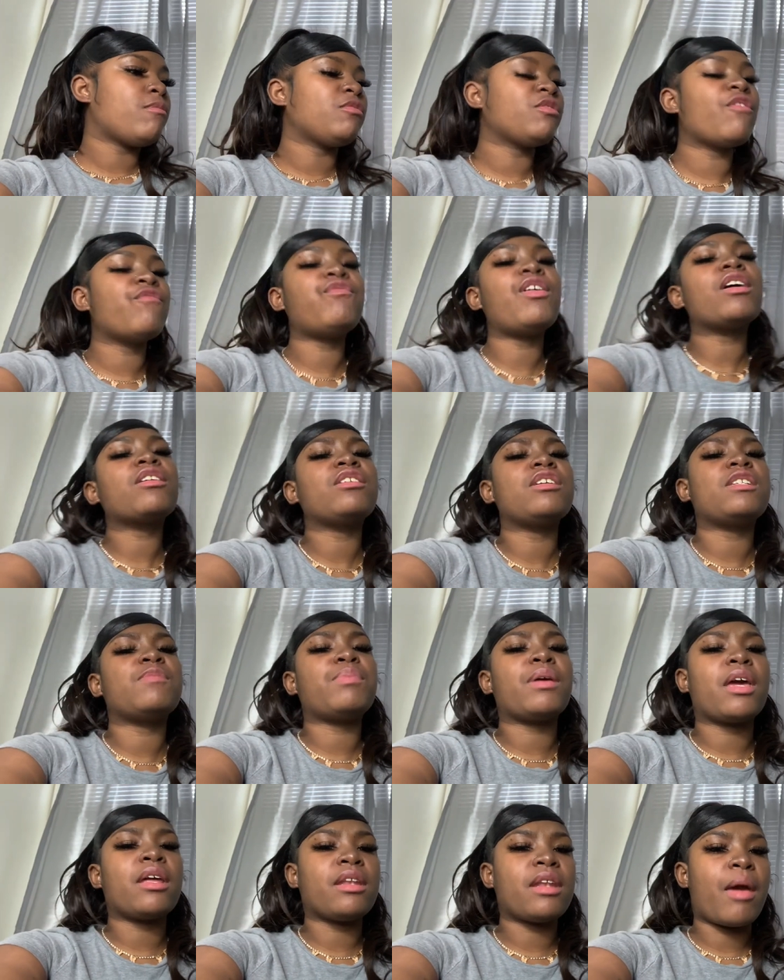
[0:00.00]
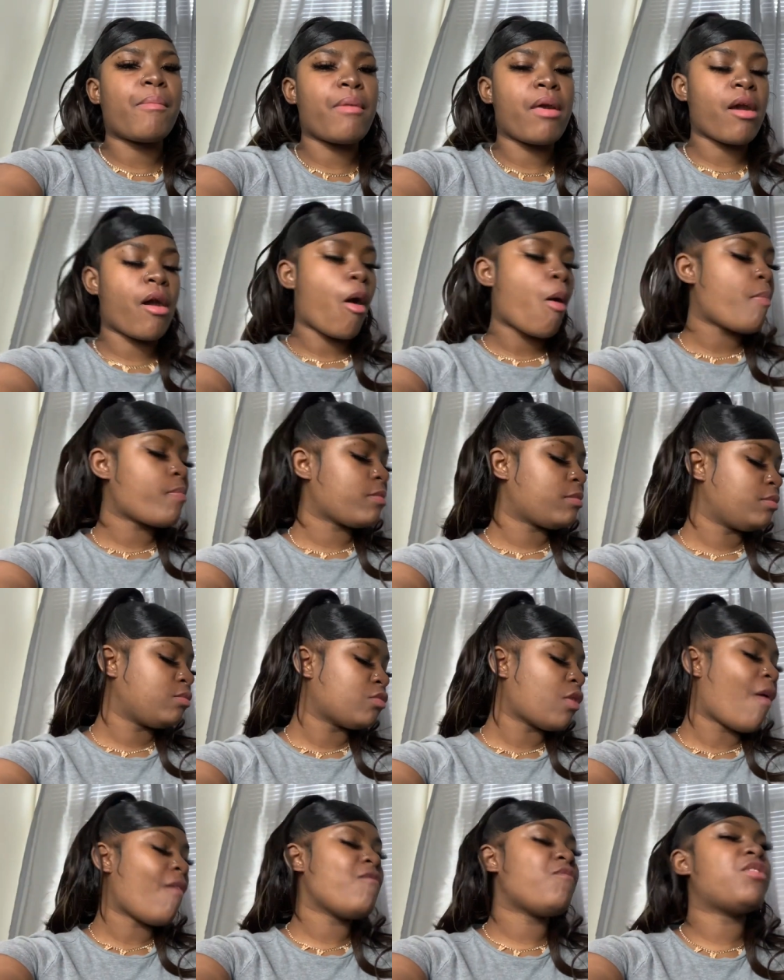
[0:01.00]
Fuck this pandemic.
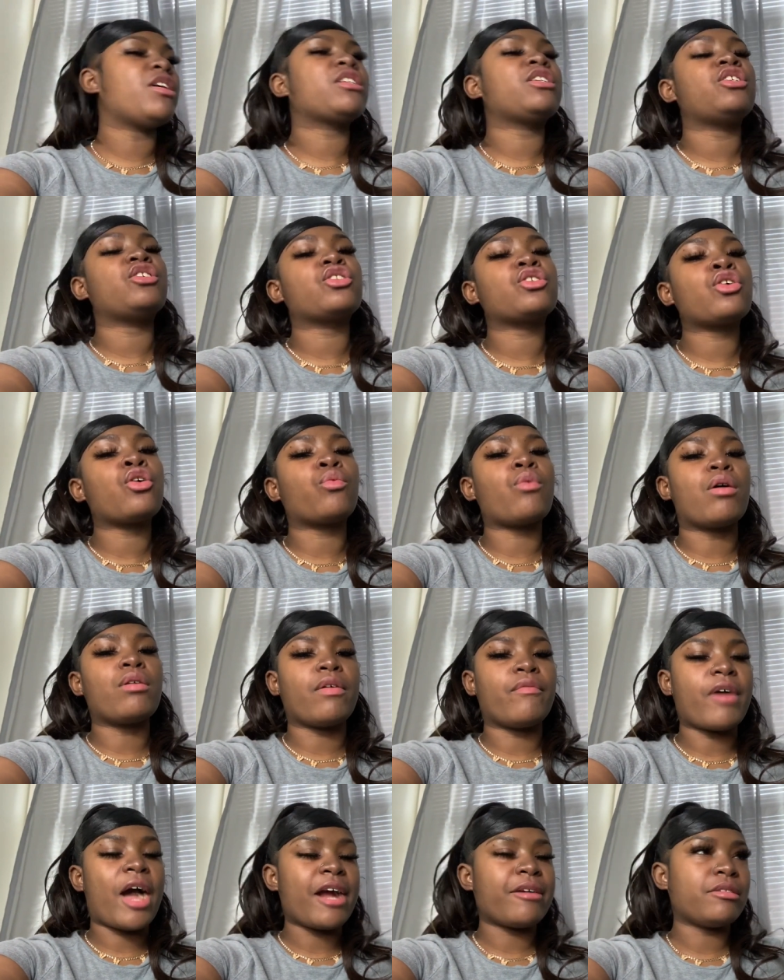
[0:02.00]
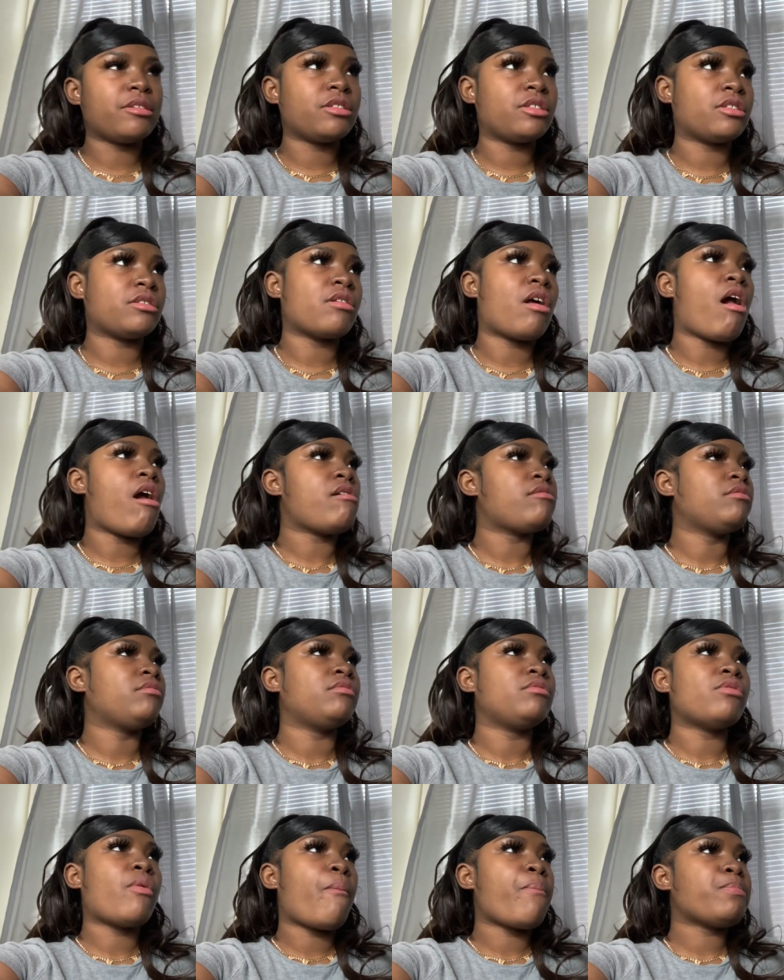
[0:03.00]
Fuck this coronavirus.
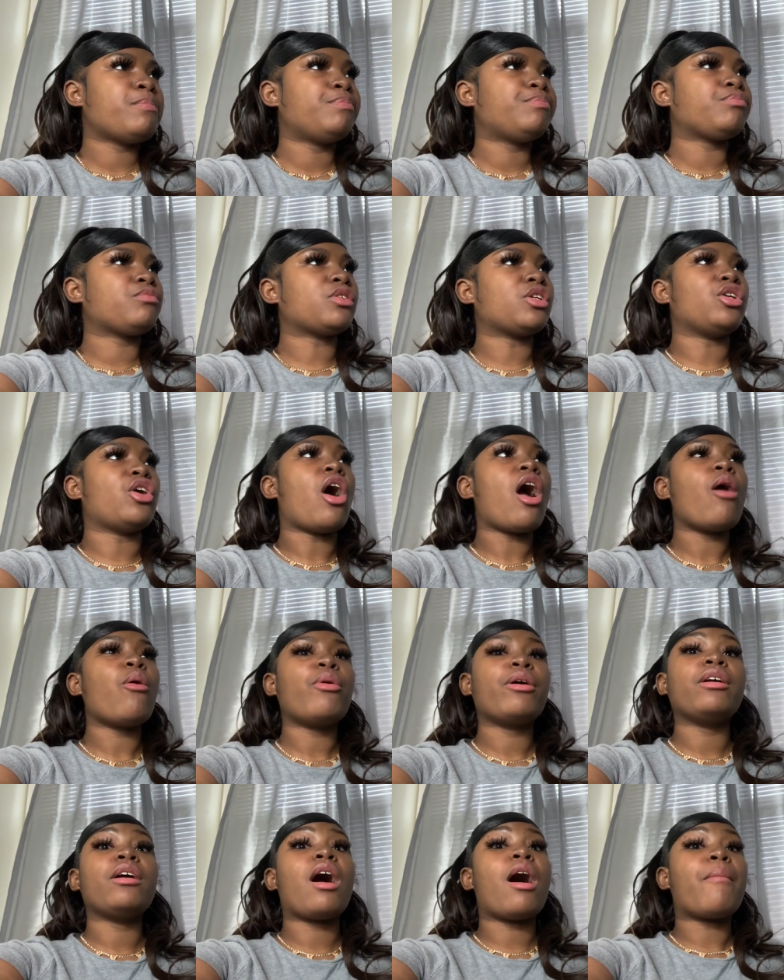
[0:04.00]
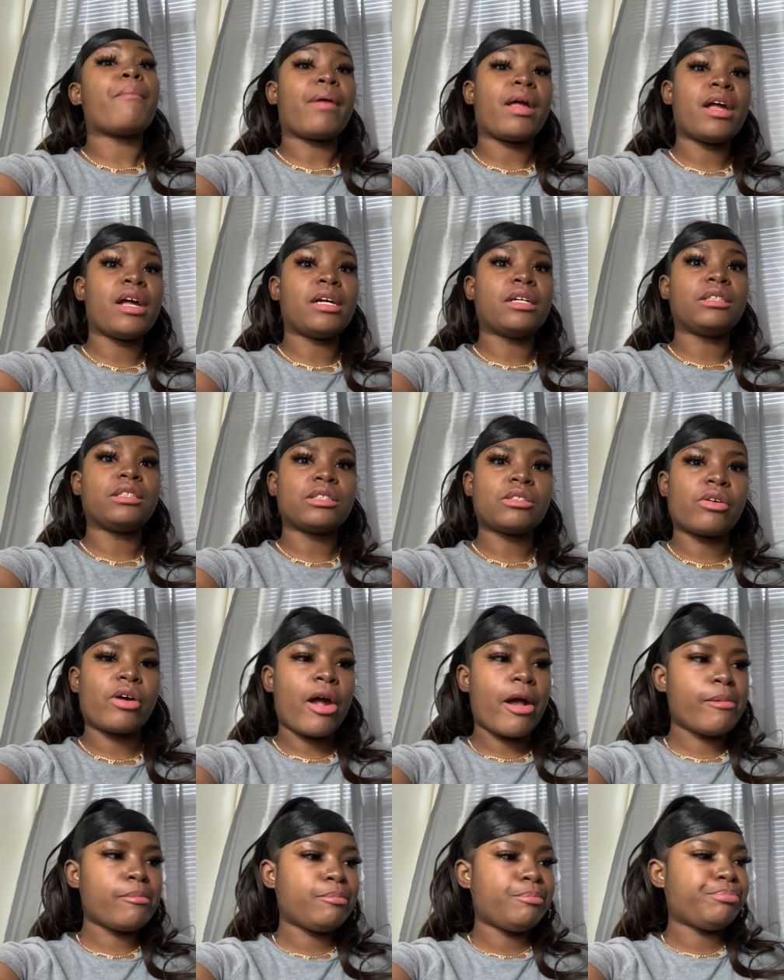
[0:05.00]
Y'all wear y'all masks, okay?